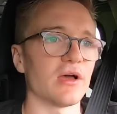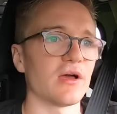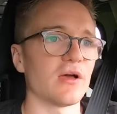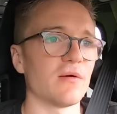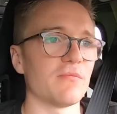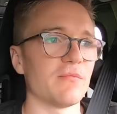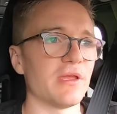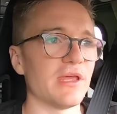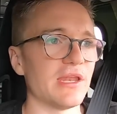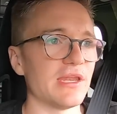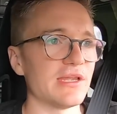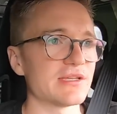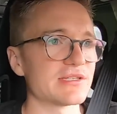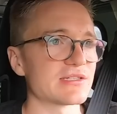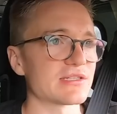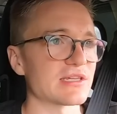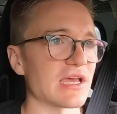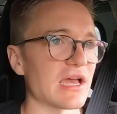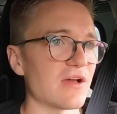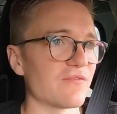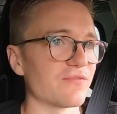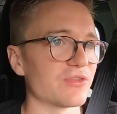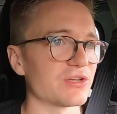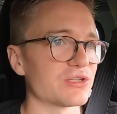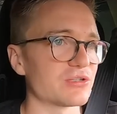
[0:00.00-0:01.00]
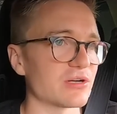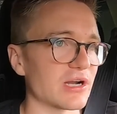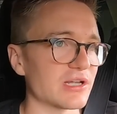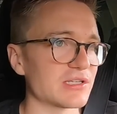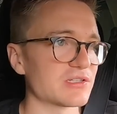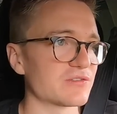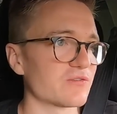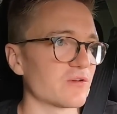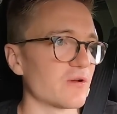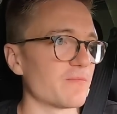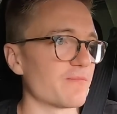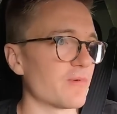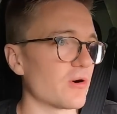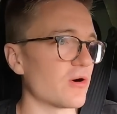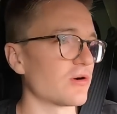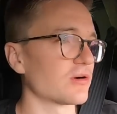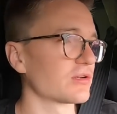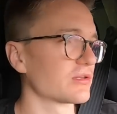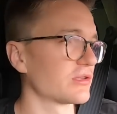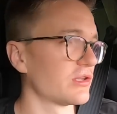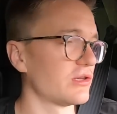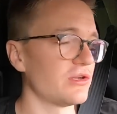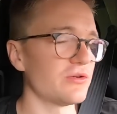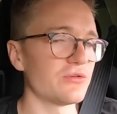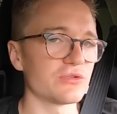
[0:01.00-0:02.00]
it is to have the transfer box,
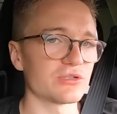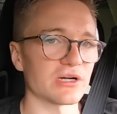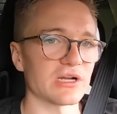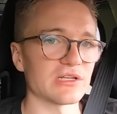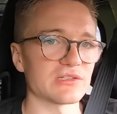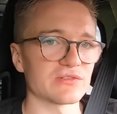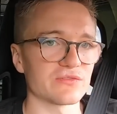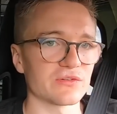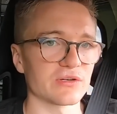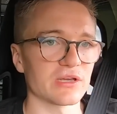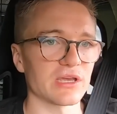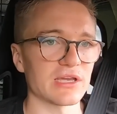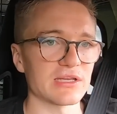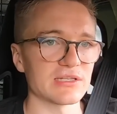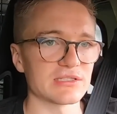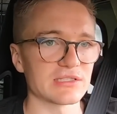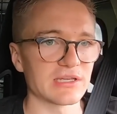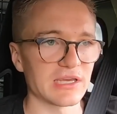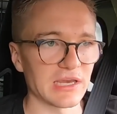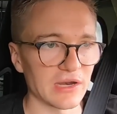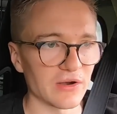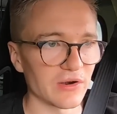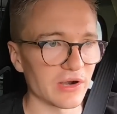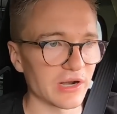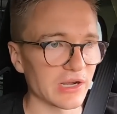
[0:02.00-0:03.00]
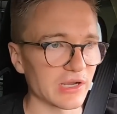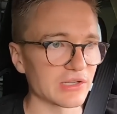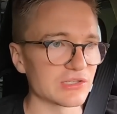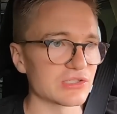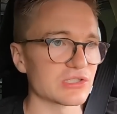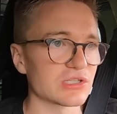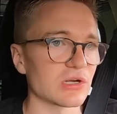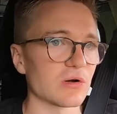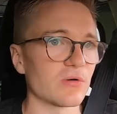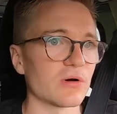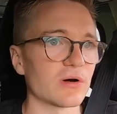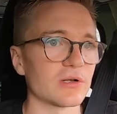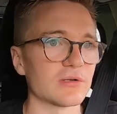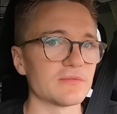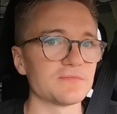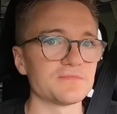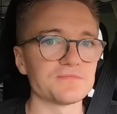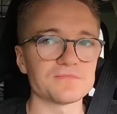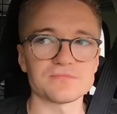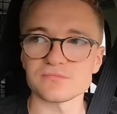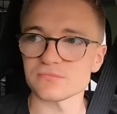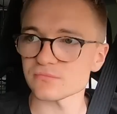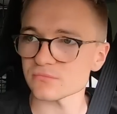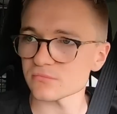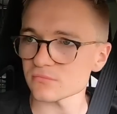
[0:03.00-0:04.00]
the new transfer case gearing and so on,
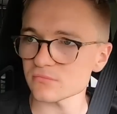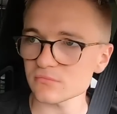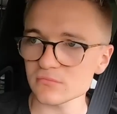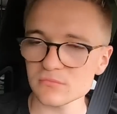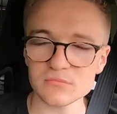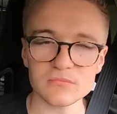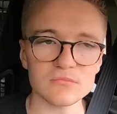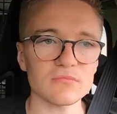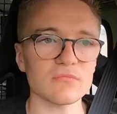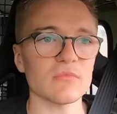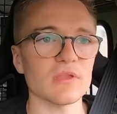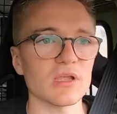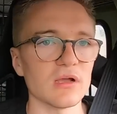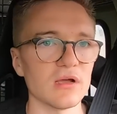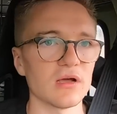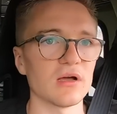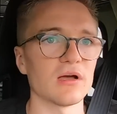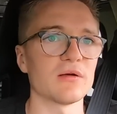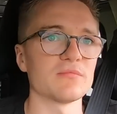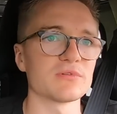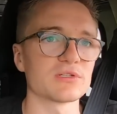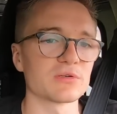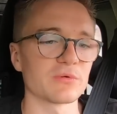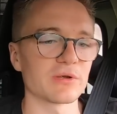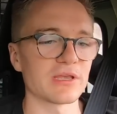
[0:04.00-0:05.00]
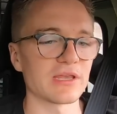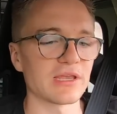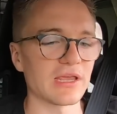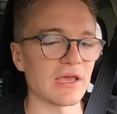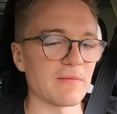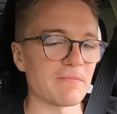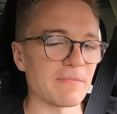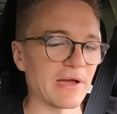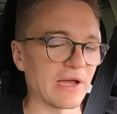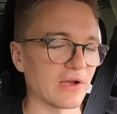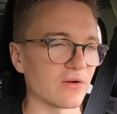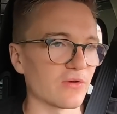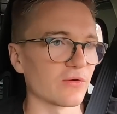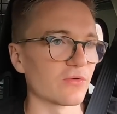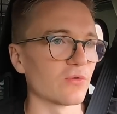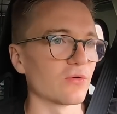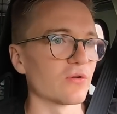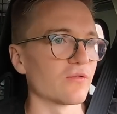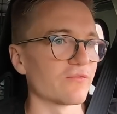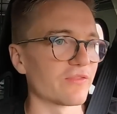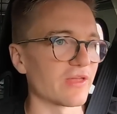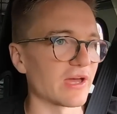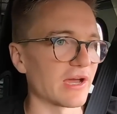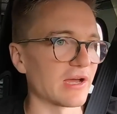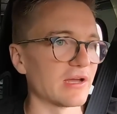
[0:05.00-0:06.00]
so we can get back on all
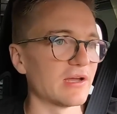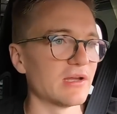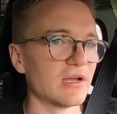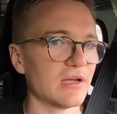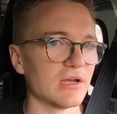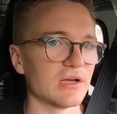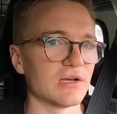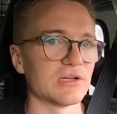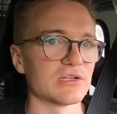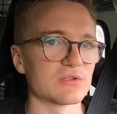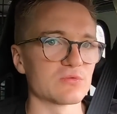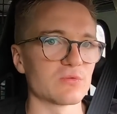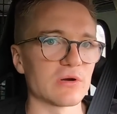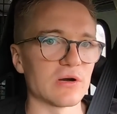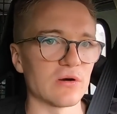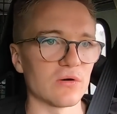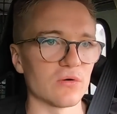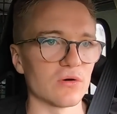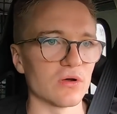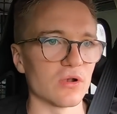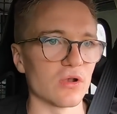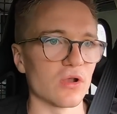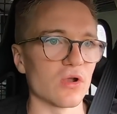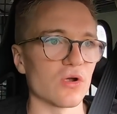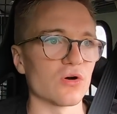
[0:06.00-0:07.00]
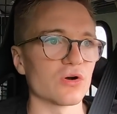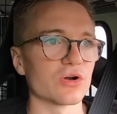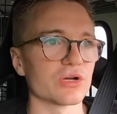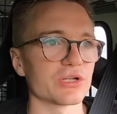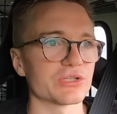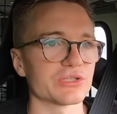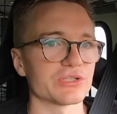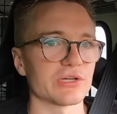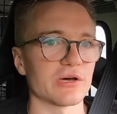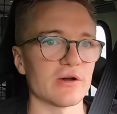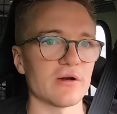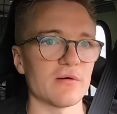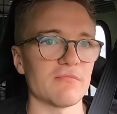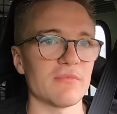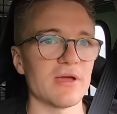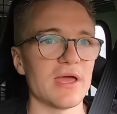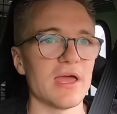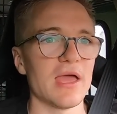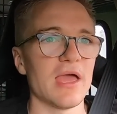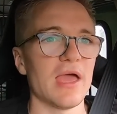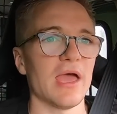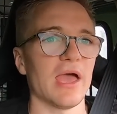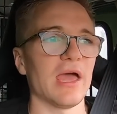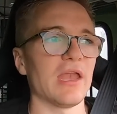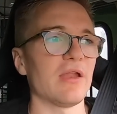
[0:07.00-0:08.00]
of that as well longer
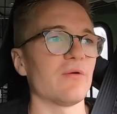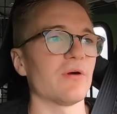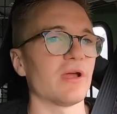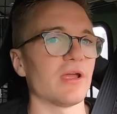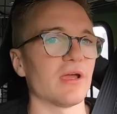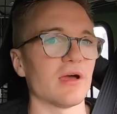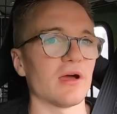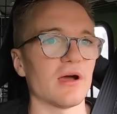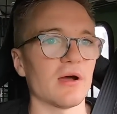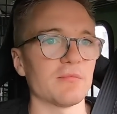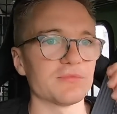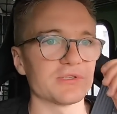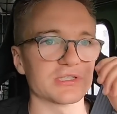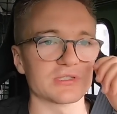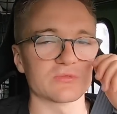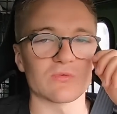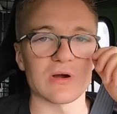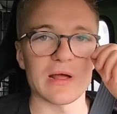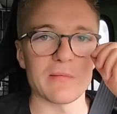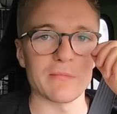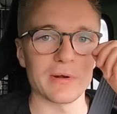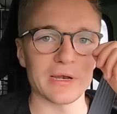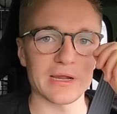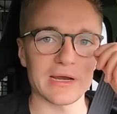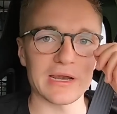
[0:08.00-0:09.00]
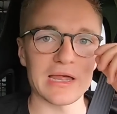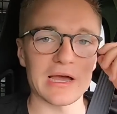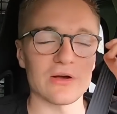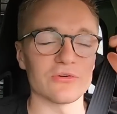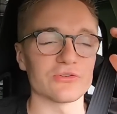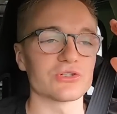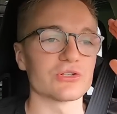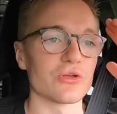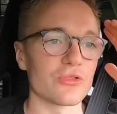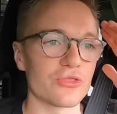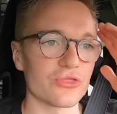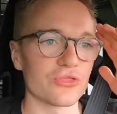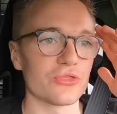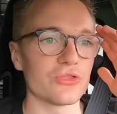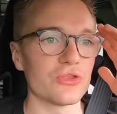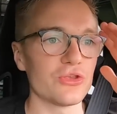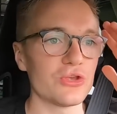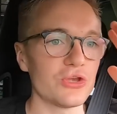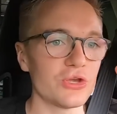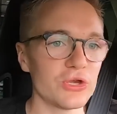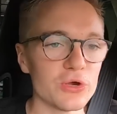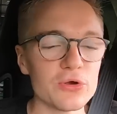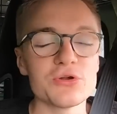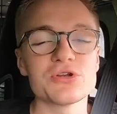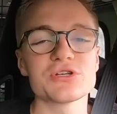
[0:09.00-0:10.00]
term. Anyway, I'm just rambling now, so
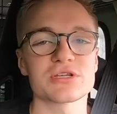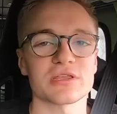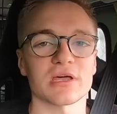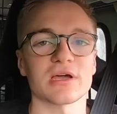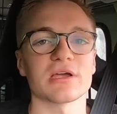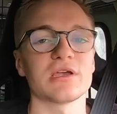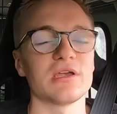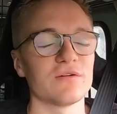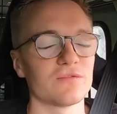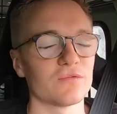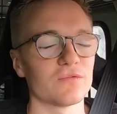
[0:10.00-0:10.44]
huge thank you for